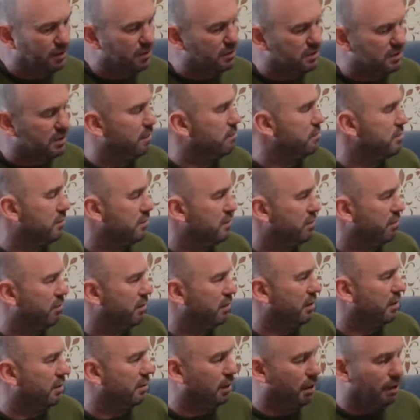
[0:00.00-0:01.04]
Same sort of
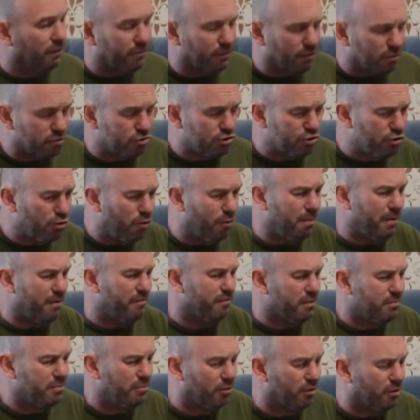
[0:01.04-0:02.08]
thing, like if I could show up
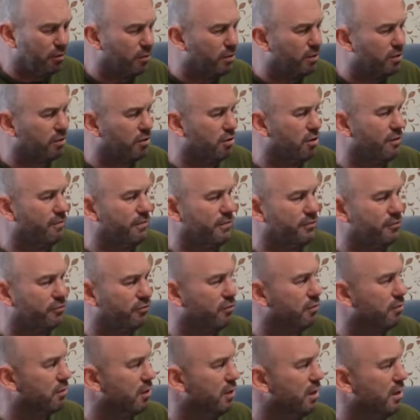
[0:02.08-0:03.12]
every morning with a coffee
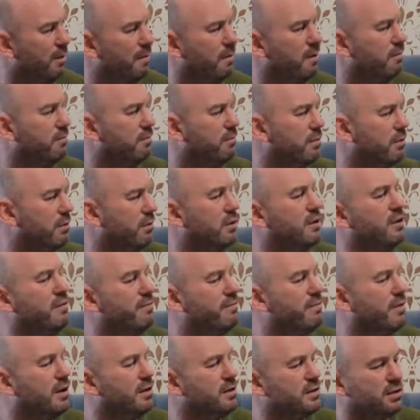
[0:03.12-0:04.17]
truck and, and give
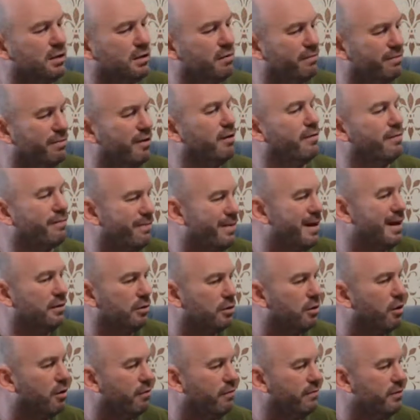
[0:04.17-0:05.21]
vets like a
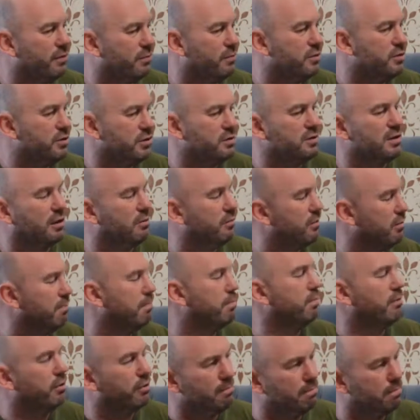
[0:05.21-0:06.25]
fat coffee, which is like
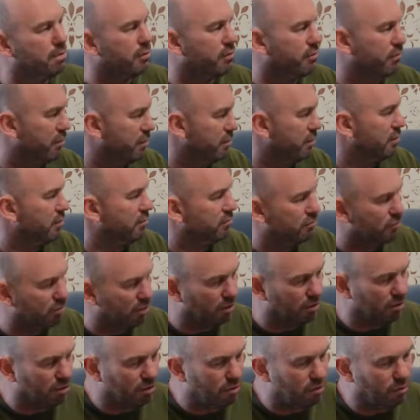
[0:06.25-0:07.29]
the, the butter and the
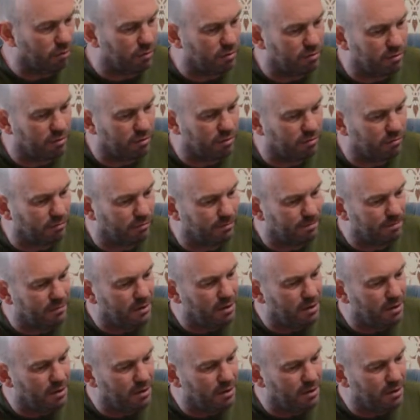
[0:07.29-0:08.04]
uh, coconut oil,